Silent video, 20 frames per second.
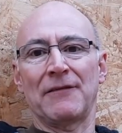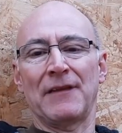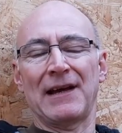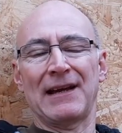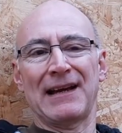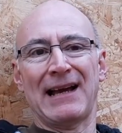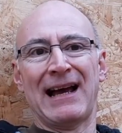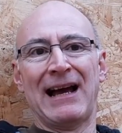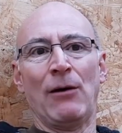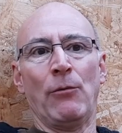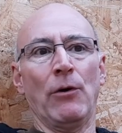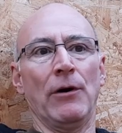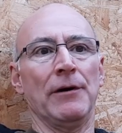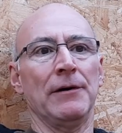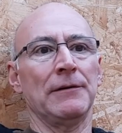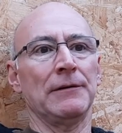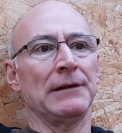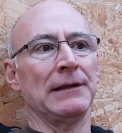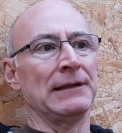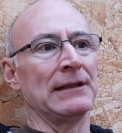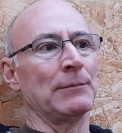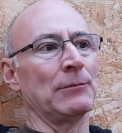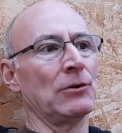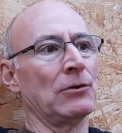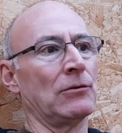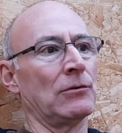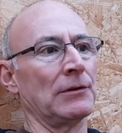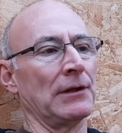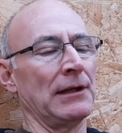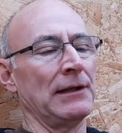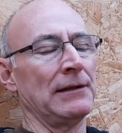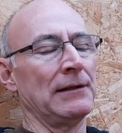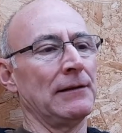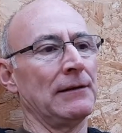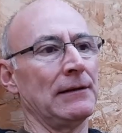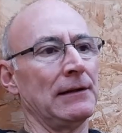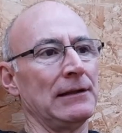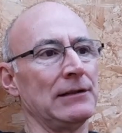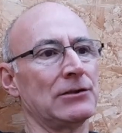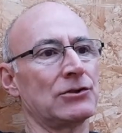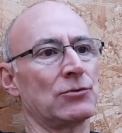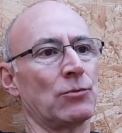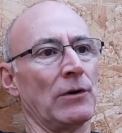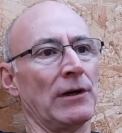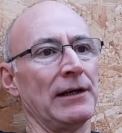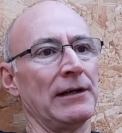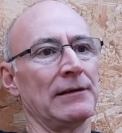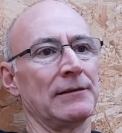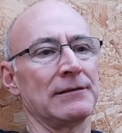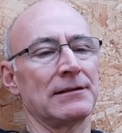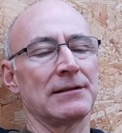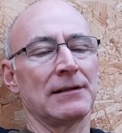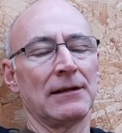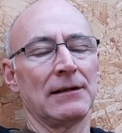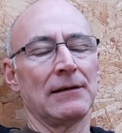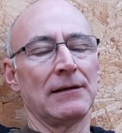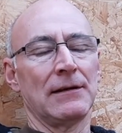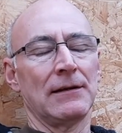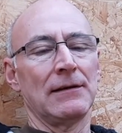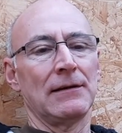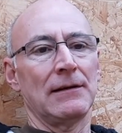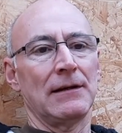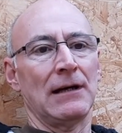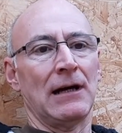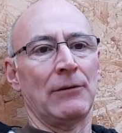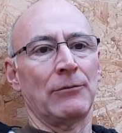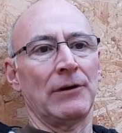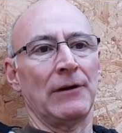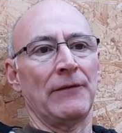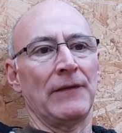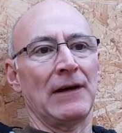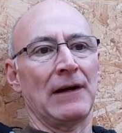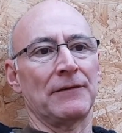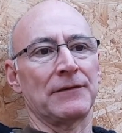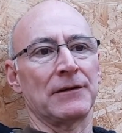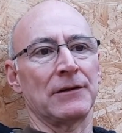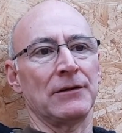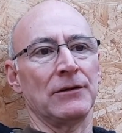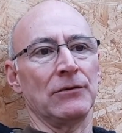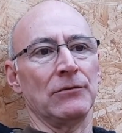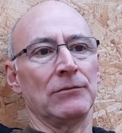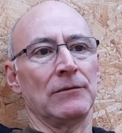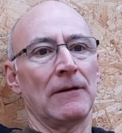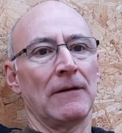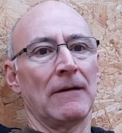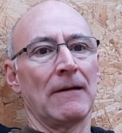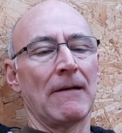that hour in the morning each way and hour in the afternoon,